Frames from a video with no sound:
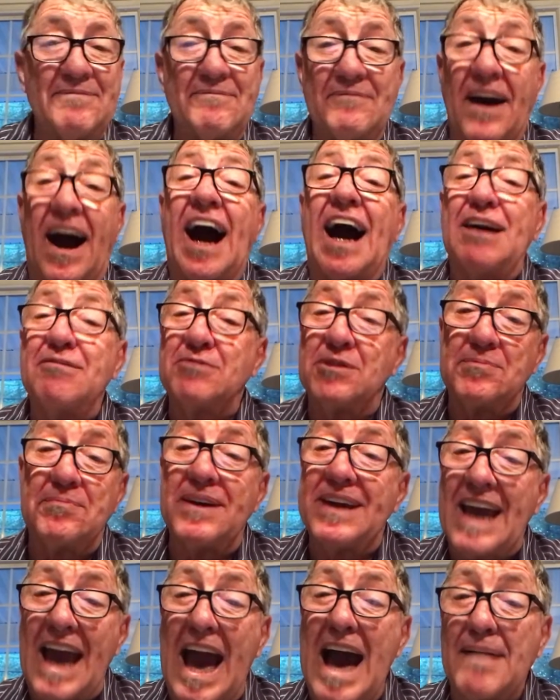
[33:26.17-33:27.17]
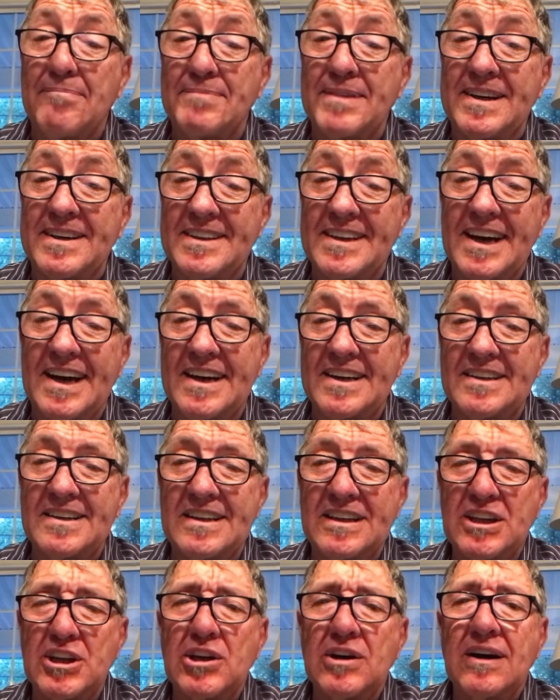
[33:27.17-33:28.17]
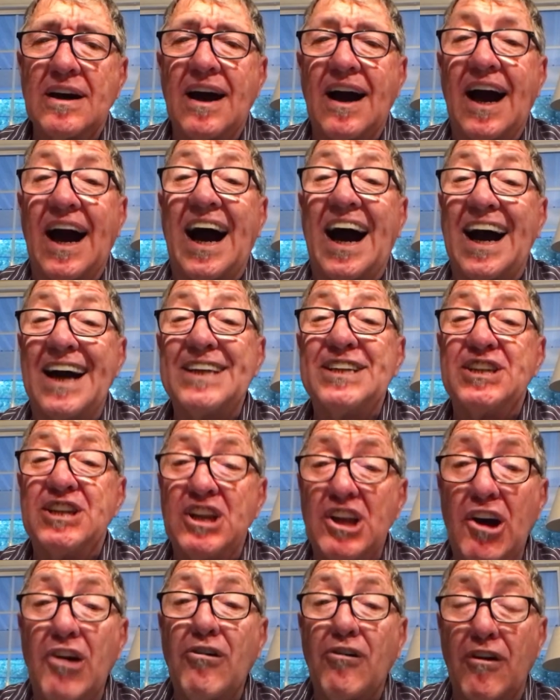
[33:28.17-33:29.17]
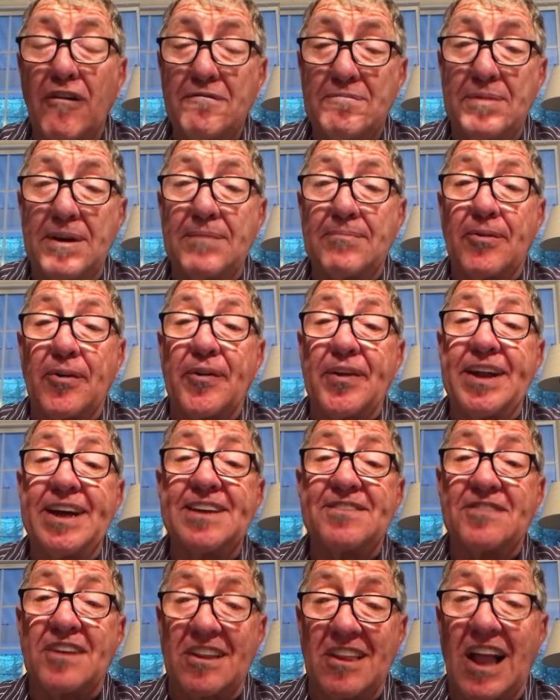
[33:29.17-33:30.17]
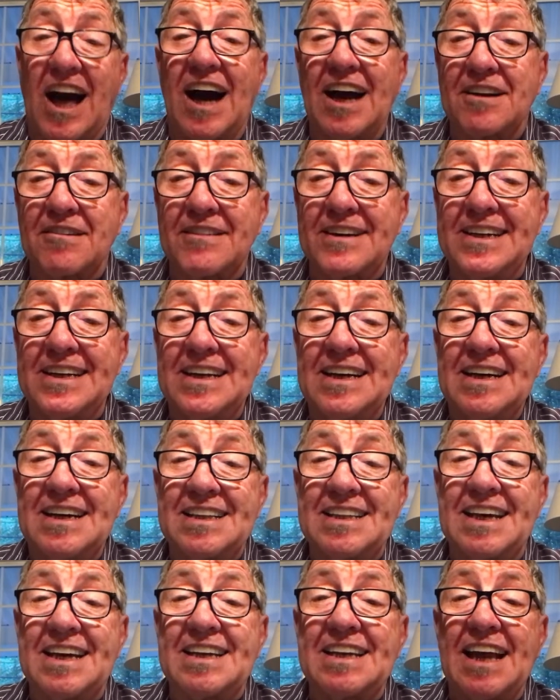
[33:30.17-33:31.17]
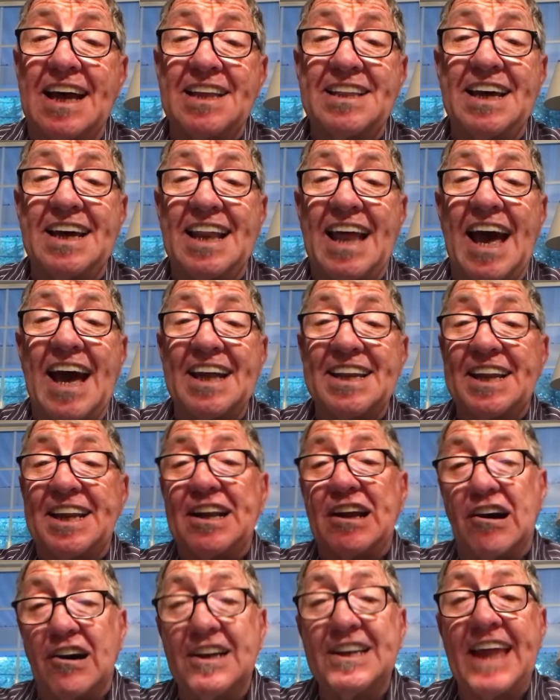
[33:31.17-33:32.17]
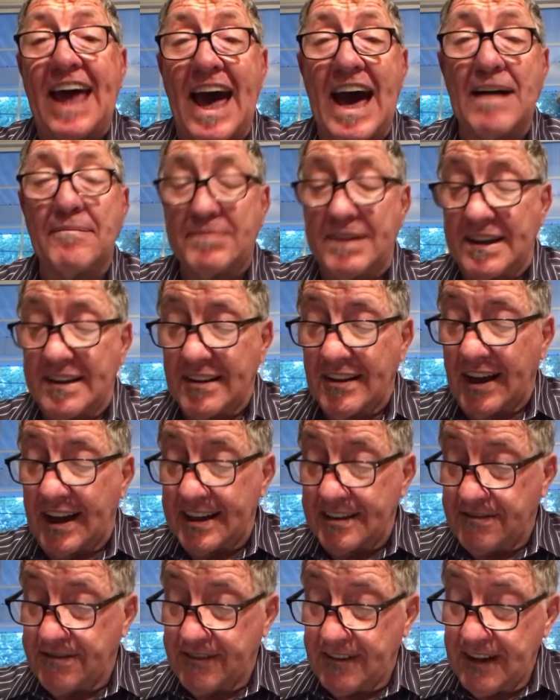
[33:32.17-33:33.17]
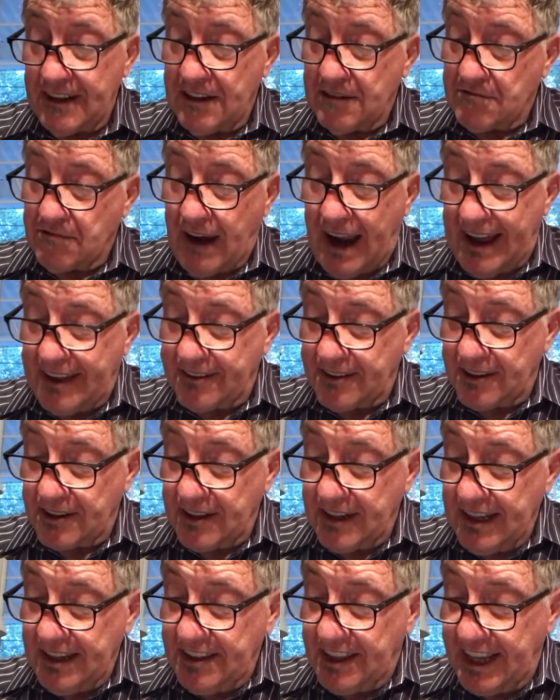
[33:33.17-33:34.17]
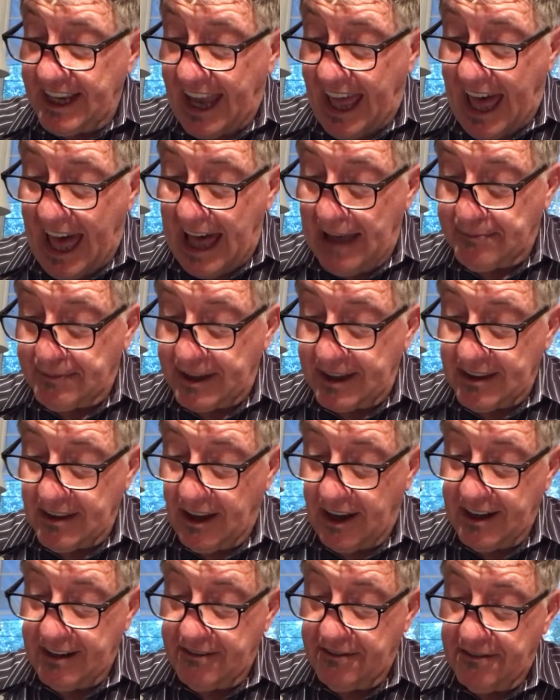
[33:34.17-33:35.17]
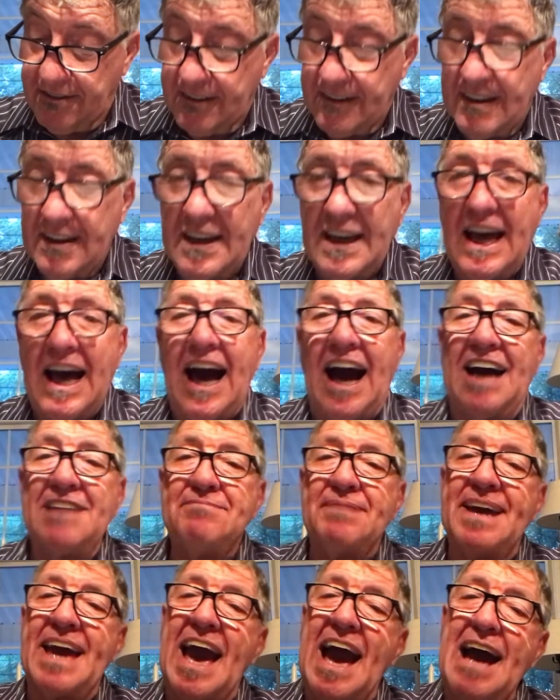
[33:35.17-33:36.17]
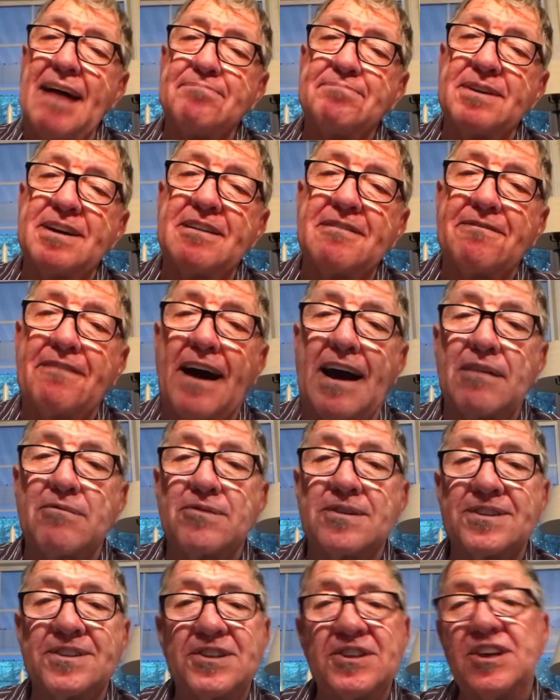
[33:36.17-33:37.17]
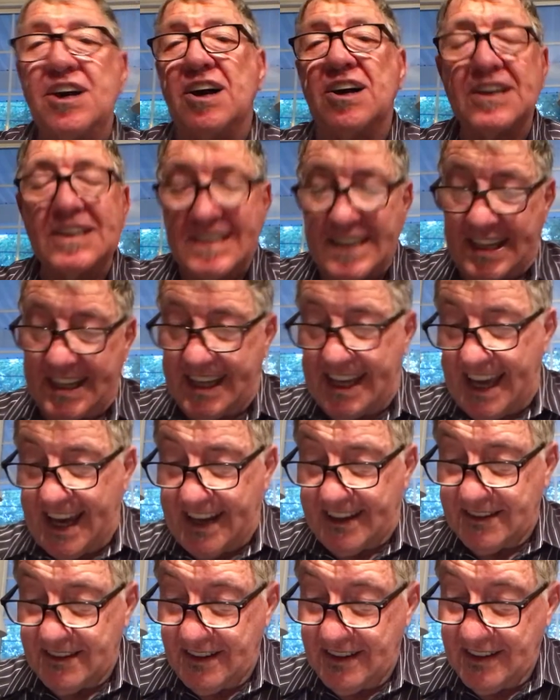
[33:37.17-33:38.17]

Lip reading: I would be happy then. I know of people that hit the lottery that had an unhappy life rather than a happy life. "I'd be happy if I was young again.